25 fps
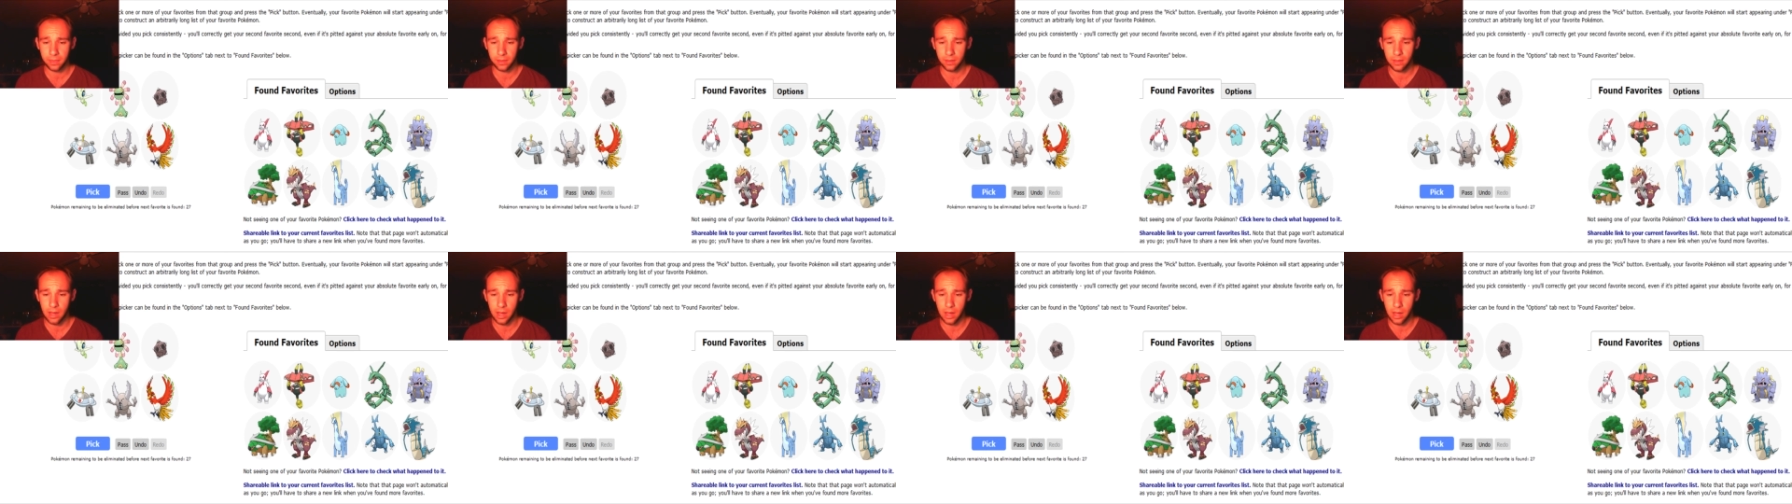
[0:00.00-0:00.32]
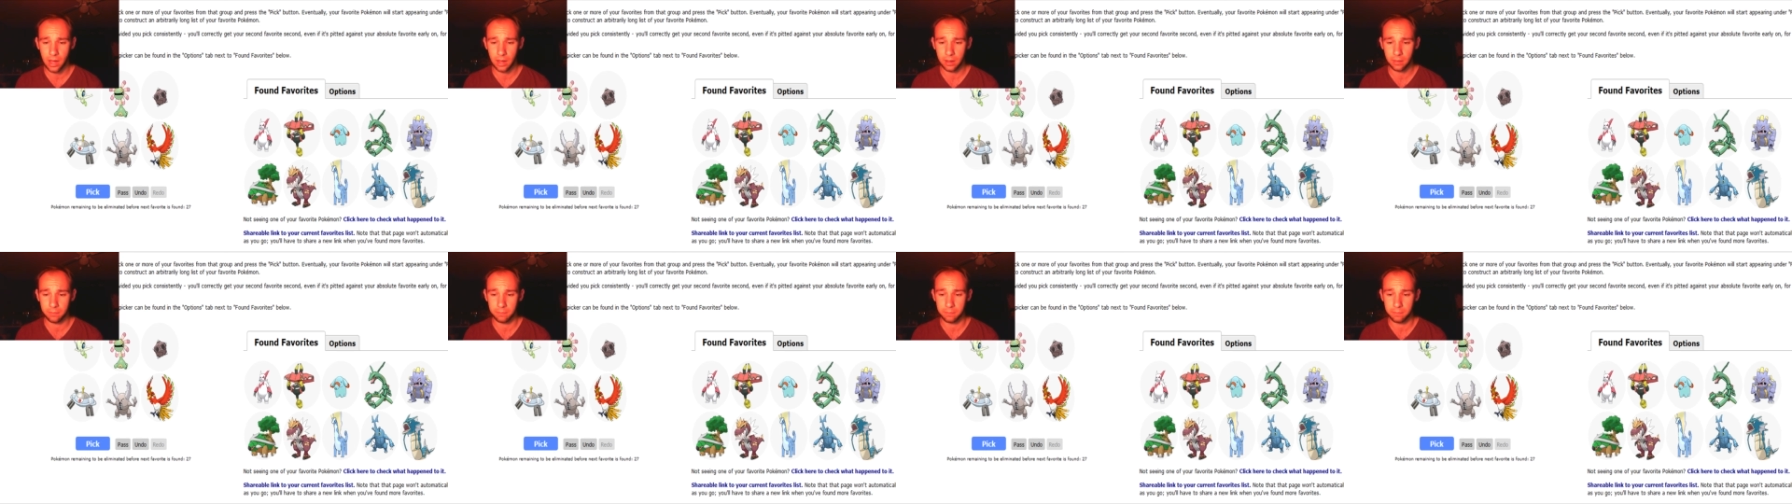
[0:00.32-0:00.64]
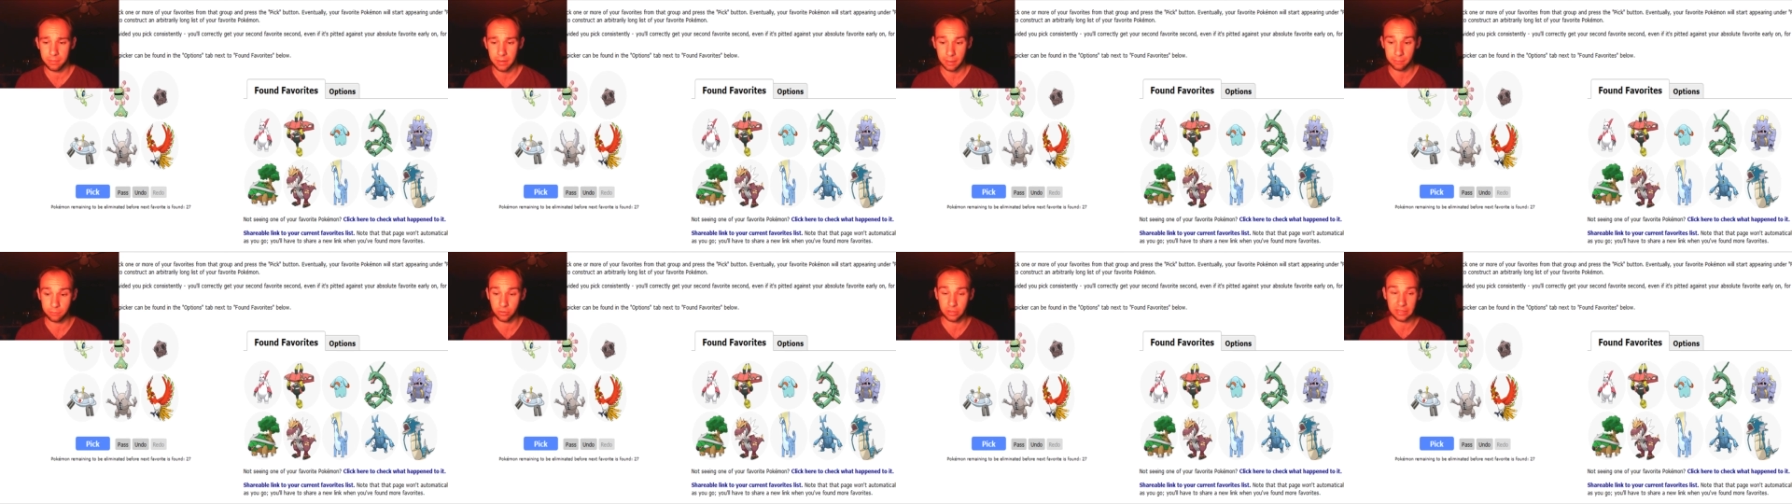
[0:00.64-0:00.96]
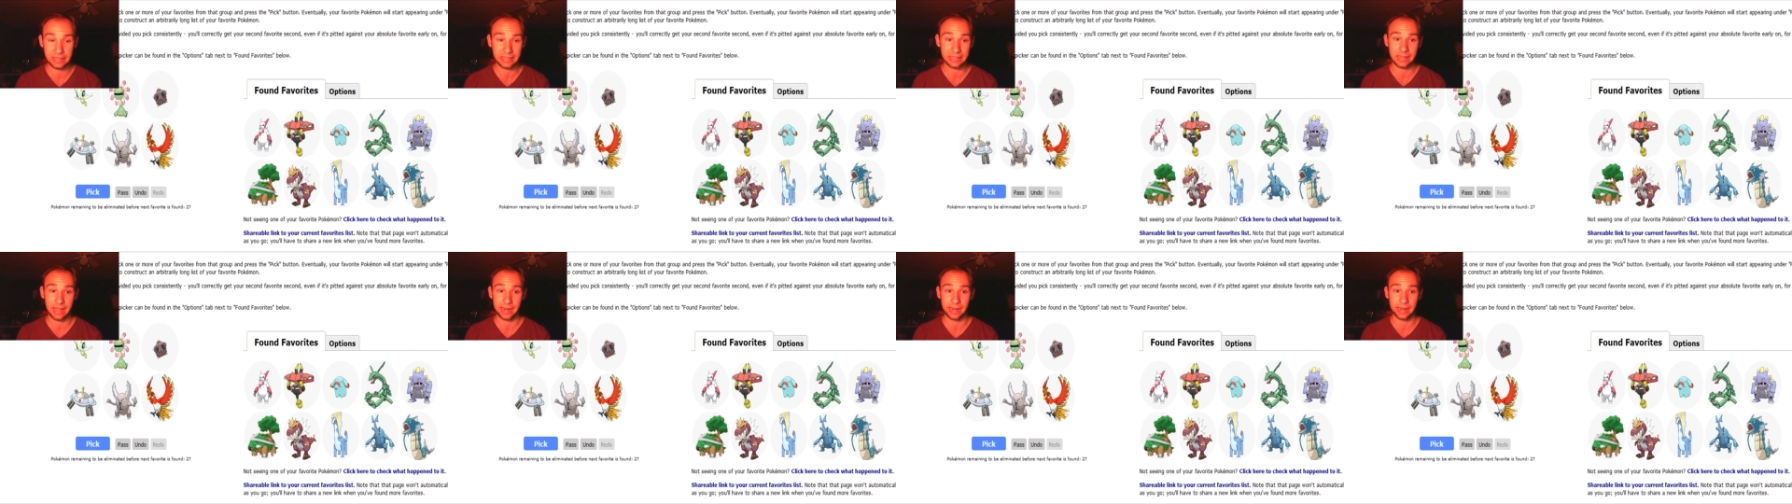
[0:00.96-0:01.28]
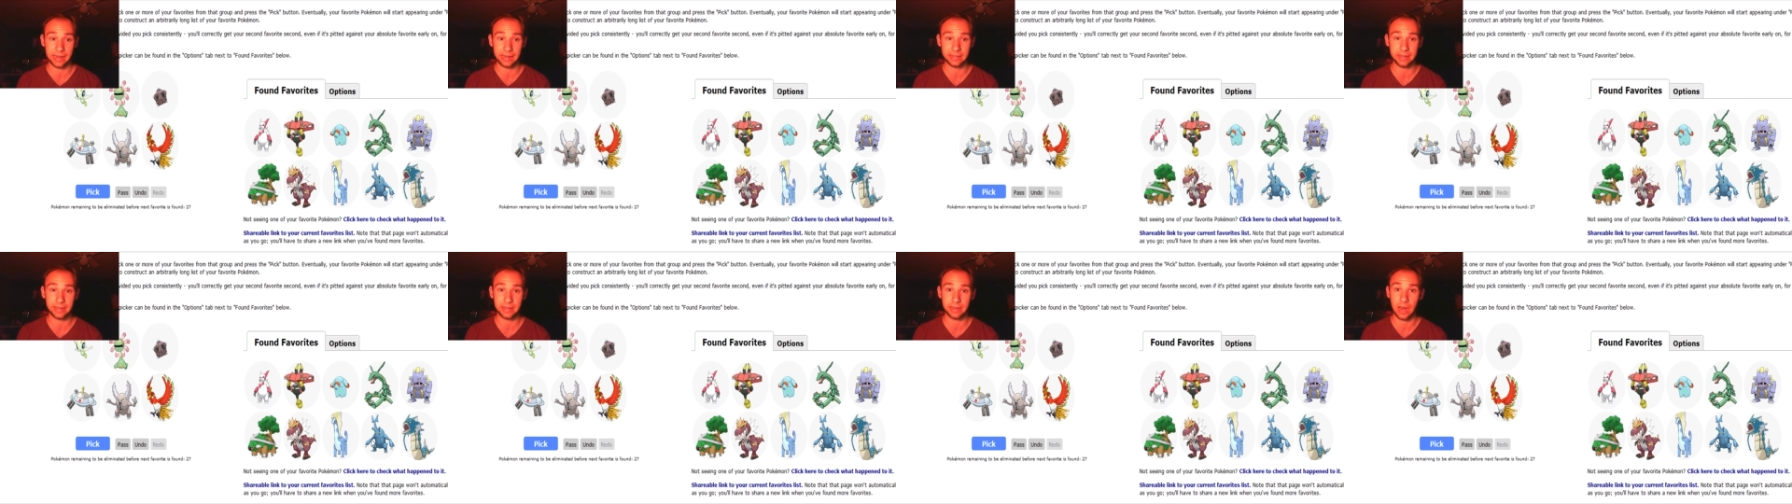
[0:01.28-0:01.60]
Um, but I'm really glad I
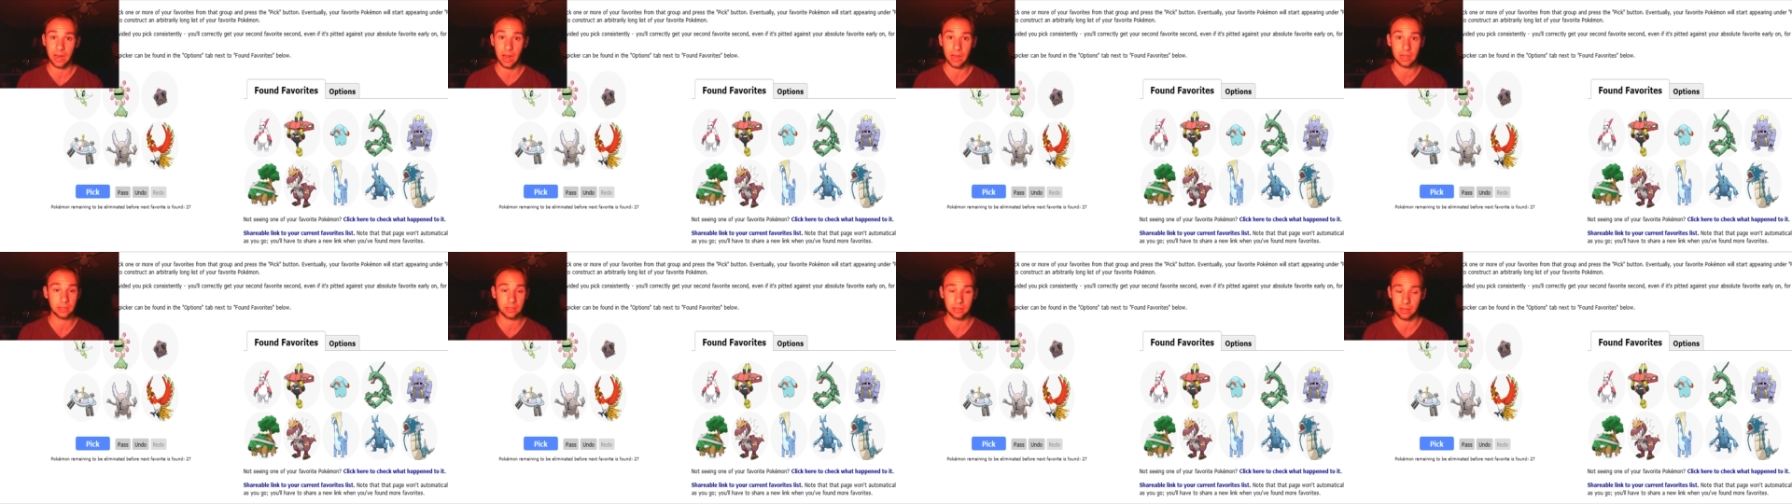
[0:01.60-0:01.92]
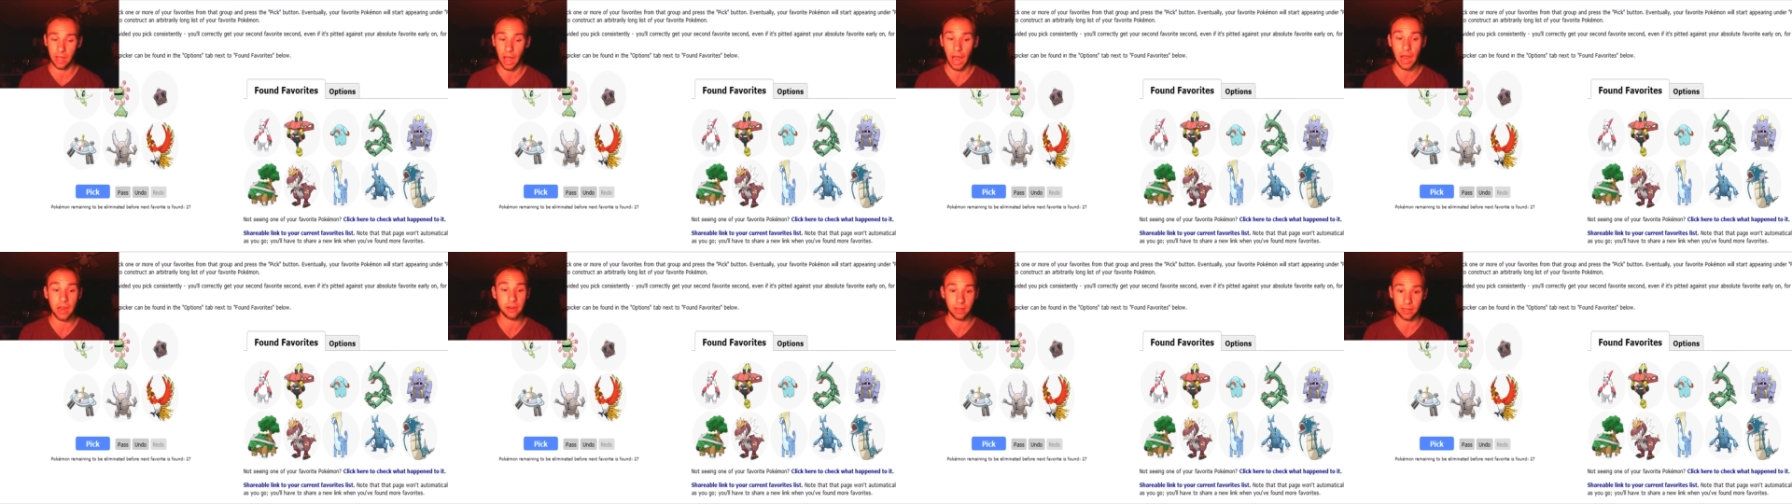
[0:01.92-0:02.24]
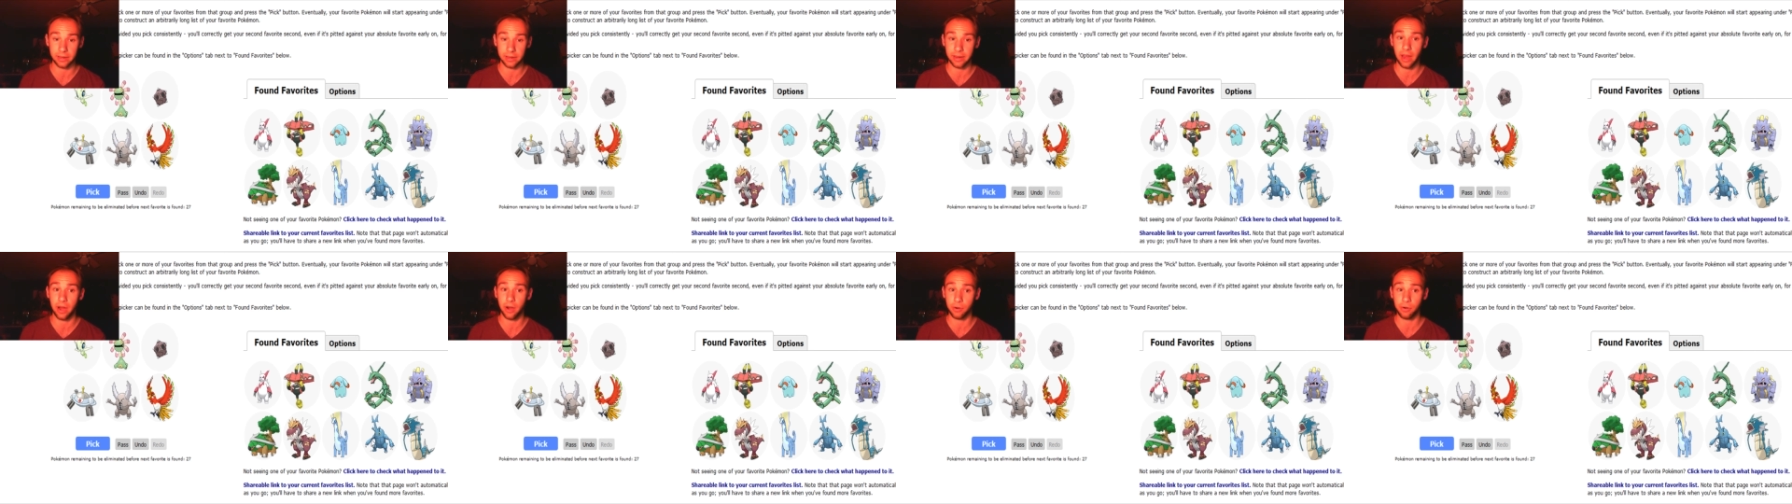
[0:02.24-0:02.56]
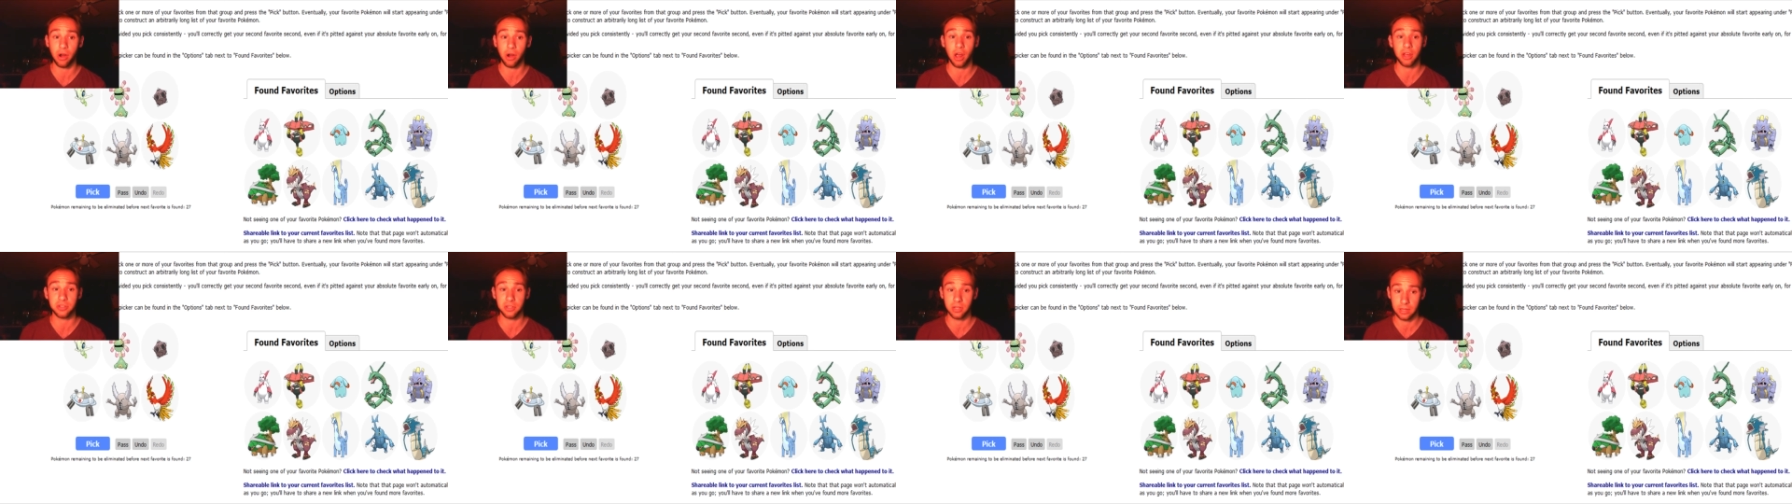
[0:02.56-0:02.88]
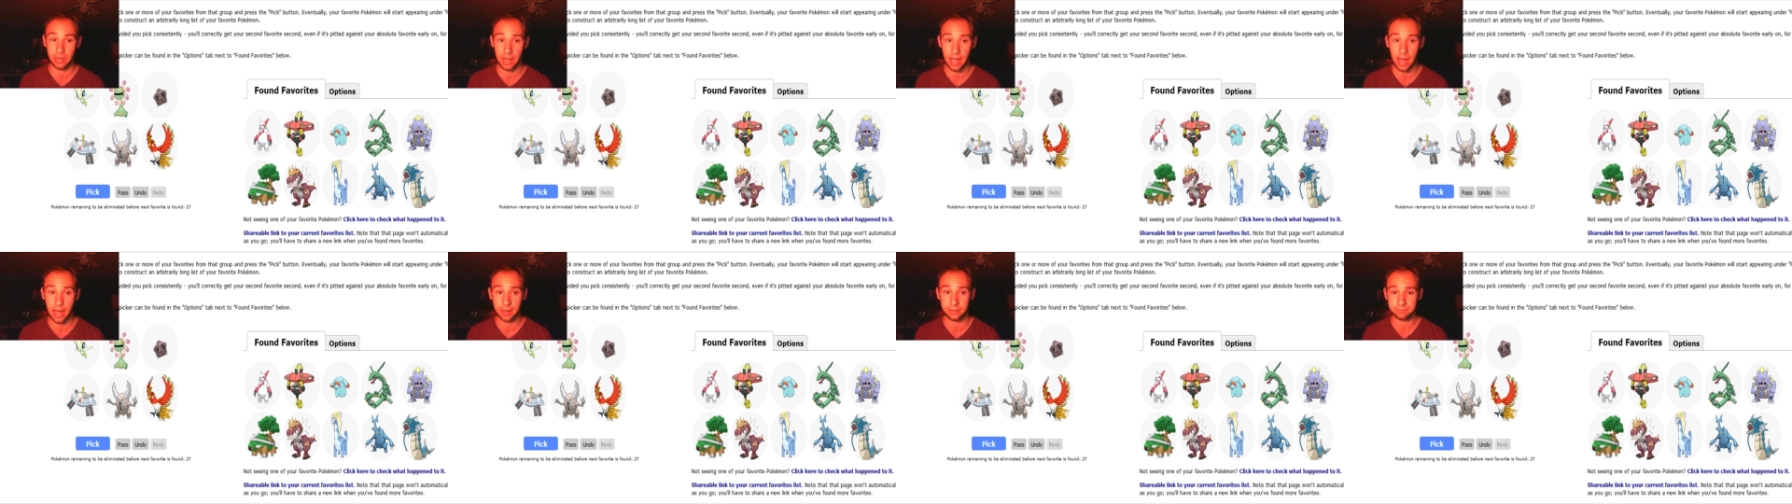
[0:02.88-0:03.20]
did. I, I like Heracross a
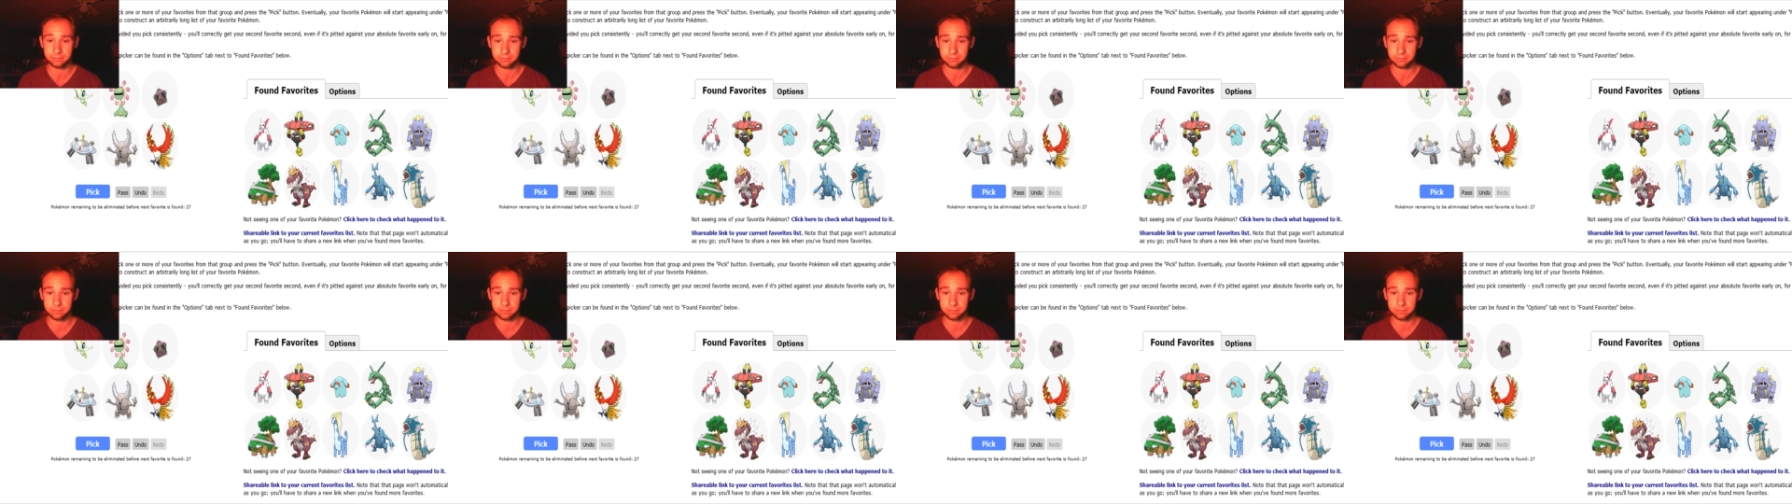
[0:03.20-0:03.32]
lot.